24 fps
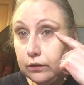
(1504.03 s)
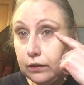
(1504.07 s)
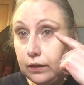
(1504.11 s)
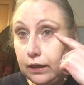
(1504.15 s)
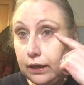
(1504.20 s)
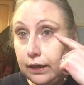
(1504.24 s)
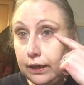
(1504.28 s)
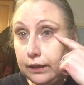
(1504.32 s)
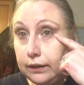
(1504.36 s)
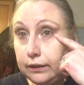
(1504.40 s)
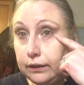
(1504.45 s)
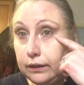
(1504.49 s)

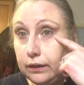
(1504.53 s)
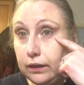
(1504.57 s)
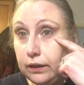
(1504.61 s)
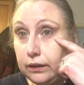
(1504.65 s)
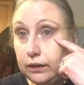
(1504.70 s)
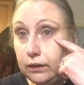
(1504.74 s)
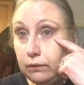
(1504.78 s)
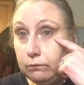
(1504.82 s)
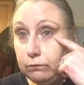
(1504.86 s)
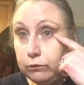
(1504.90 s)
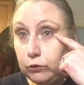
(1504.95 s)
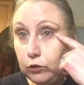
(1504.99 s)
and then
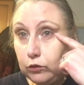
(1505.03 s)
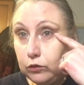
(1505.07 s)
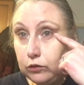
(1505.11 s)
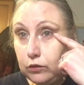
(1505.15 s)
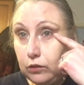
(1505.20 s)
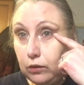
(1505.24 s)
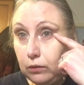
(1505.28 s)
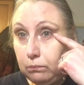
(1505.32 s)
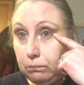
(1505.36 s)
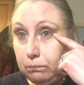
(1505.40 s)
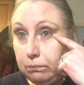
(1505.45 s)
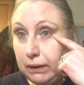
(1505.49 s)
I've just
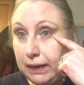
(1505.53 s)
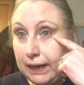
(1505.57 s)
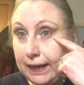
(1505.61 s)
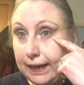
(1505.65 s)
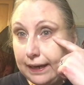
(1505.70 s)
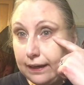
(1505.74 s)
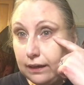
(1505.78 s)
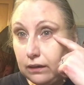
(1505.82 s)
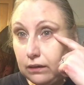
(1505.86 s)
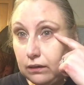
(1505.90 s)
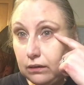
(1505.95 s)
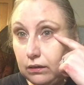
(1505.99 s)
got
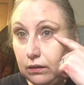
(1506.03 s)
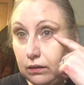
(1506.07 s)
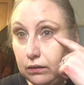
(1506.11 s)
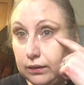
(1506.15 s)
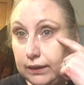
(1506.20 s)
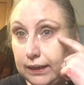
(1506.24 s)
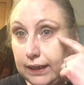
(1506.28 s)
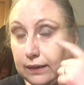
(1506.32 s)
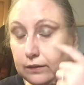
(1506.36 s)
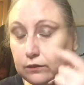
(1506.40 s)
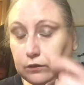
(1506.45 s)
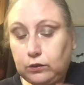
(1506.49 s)
black on the
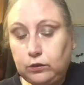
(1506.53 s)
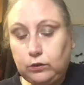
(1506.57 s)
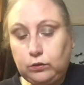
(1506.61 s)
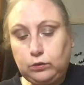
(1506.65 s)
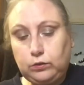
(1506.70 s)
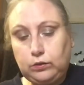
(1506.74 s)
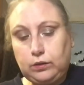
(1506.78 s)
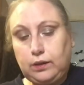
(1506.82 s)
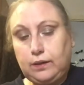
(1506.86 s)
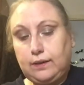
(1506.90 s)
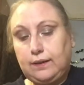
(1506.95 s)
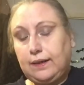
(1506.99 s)
outer
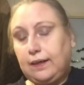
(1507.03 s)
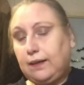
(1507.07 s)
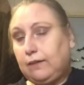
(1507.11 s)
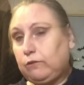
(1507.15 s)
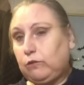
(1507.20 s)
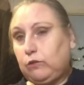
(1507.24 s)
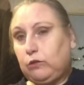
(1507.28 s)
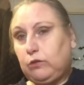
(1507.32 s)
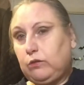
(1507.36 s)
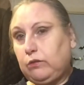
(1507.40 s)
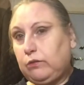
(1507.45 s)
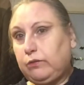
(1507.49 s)
corner
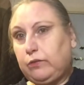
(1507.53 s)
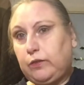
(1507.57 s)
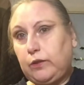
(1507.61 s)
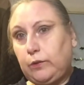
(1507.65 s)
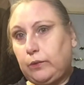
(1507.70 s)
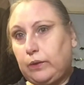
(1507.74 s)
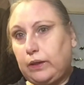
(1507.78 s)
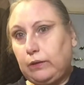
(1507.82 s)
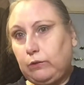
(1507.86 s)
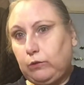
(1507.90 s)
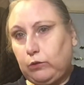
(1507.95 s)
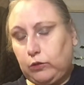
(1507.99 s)
after a few
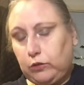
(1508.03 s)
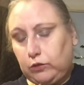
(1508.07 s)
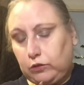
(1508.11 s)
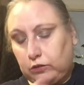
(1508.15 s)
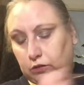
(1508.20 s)
hours.